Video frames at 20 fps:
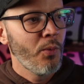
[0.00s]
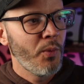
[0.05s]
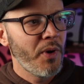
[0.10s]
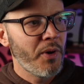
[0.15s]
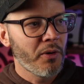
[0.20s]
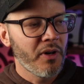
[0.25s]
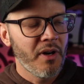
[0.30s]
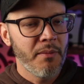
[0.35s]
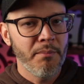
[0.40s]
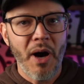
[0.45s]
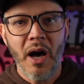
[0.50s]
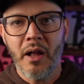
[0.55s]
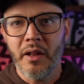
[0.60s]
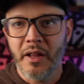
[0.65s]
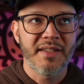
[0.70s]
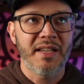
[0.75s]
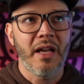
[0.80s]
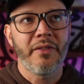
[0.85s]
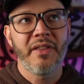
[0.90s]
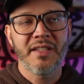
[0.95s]
we were in Bali
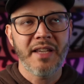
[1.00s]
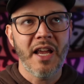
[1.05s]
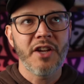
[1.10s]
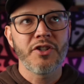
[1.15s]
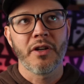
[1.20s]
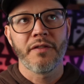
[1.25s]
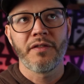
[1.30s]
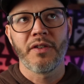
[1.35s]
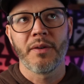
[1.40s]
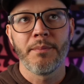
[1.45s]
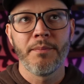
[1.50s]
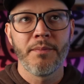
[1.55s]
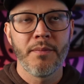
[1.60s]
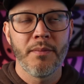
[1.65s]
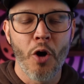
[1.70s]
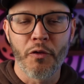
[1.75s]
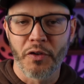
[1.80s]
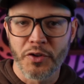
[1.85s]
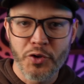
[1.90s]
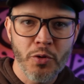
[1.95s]
in Southeast Asia for
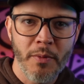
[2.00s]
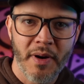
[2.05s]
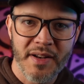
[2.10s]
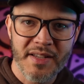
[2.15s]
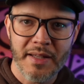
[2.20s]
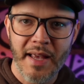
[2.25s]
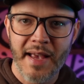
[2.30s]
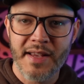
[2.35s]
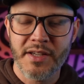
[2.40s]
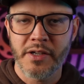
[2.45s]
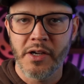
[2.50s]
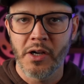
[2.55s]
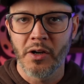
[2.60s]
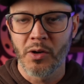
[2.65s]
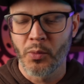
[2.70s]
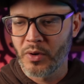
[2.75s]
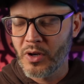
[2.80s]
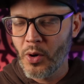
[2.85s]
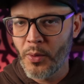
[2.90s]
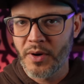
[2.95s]
over two months last year,
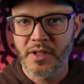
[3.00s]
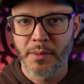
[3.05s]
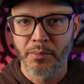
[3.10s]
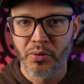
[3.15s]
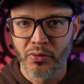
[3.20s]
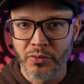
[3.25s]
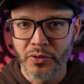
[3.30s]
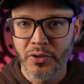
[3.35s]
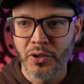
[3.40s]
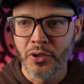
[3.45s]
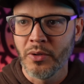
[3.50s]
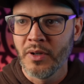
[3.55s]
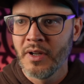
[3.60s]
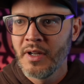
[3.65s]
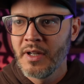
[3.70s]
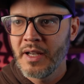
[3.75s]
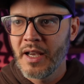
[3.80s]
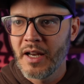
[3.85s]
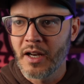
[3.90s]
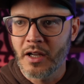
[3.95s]
and we're going to Peru
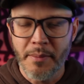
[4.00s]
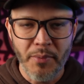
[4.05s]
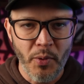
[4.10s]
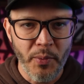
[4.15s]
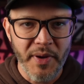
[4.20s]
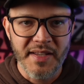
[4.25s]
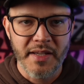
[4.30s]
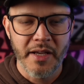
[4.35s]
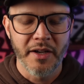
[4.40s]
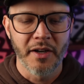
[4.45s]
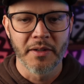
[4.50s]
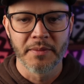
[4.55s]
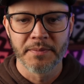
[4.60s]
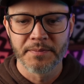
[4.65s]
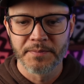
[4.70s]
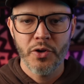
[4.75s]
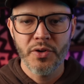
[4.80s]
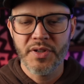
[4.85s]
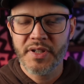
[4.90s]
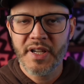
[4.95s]
in a couple weeks here.
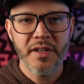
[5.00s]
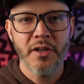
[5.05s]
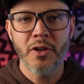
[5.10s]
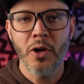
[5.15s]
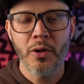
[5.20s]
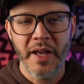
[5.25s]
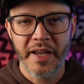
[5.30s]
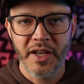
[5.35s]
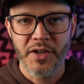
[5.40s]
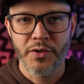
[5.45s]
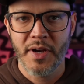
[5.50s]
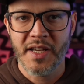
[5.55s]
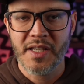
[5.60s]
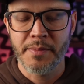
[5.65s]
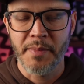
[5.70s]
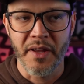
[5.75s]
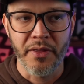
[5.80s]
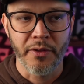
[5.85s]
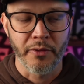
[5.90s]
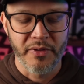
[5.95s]
You just get to know, like, and
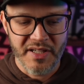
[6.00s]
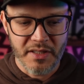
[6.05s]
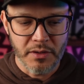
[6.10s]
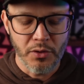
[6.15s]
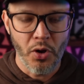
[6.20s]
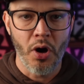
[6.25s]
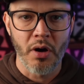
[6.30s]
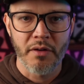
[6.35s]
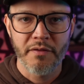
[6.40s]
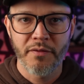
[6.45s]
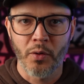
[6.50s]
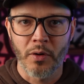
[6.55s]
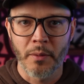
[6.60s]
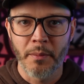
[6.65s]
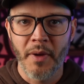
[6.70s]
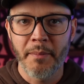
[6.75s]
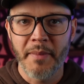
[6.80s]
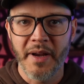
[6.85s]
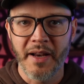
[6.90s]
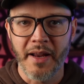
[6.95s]
trust me through this long
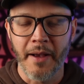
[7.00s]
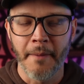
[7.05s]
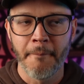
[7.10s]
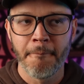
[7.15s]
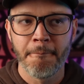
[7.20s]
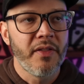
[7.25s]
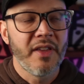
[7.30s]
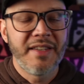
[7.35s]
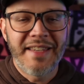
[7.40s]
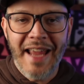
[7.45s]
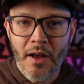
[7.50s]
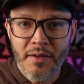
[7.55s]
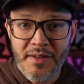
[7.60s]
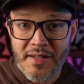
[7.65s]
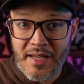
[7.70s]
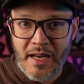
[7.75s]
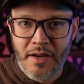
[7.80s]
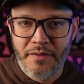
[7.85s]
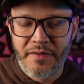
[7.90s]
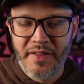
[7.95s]
form media. The
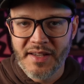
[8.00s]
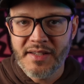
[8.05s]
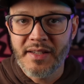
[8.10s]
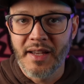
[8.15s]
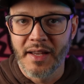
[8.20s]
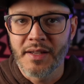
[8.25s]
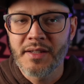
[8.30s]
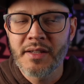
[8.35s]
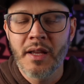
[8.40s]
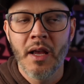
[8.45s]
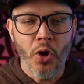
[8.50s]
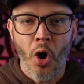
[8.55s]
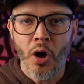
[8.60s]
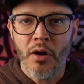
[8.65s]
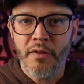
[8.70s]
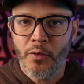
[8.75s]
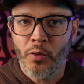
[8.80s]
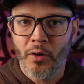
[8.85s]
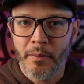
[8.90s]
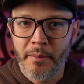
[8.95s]
downside of this is
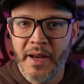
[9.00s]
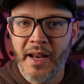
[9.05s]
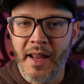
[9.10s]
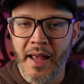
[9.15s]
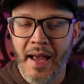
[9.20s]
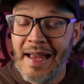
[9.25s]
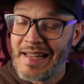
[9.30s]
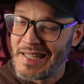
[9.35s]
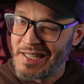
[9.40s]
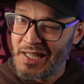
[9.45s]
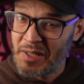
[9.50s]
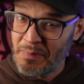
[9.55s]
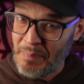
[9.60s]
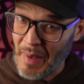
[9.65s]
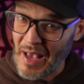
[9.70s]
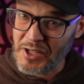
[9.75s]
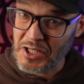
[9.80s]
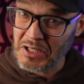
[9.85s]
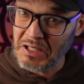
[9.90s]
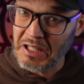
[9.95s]
long form media,
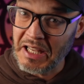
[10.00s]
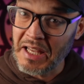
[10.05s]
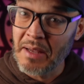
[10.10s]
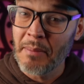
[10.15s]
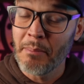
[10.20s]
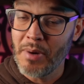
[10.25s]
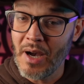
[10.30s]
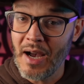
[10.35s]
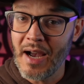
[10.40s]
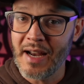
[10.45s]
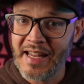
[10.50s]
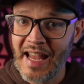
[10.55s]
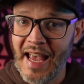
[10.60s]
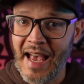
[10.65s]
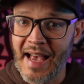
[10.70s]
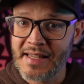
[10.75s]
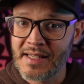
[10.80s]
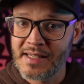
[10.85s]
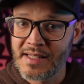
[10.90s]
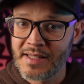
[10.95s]
especially
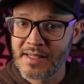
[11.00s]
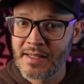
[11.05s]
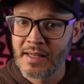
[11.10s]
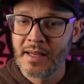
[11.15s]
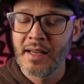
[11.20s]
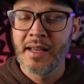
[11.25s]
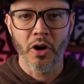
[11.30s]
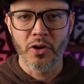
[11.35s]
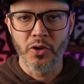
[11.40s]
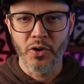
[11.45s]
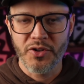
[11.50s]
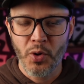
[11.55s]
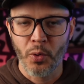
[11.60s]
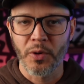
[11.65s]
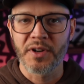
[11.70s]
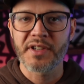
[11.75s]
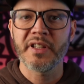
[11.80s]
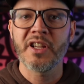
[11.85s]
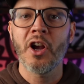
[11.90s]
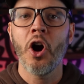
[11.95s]
podcasts, are
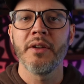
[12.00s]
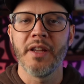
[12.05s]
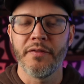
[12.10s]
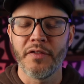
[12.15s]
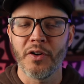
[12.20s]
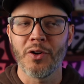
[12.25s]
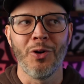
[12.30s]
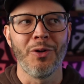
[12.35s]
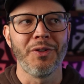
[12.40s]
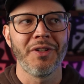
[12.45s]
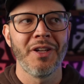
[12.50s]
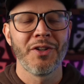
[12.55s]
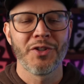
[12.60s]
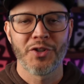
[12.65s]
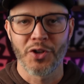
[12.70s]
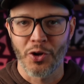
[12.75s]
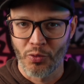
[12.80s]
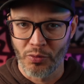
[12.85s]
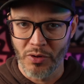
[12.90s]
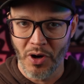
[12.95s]
notoriously difficult
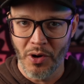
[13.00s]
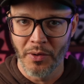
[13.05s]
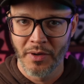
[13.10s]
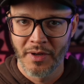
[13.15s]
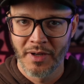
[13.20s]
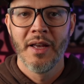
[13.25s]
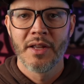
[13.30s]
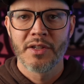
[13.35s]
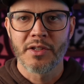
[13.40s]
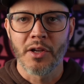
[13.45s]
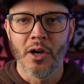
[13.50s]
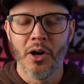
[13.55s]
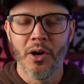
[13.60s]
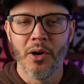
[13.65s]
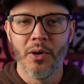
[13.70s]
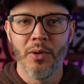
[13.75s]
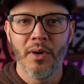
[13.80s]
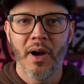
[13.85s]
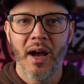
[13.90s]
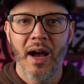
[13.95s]
to grow.
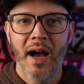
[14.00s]
So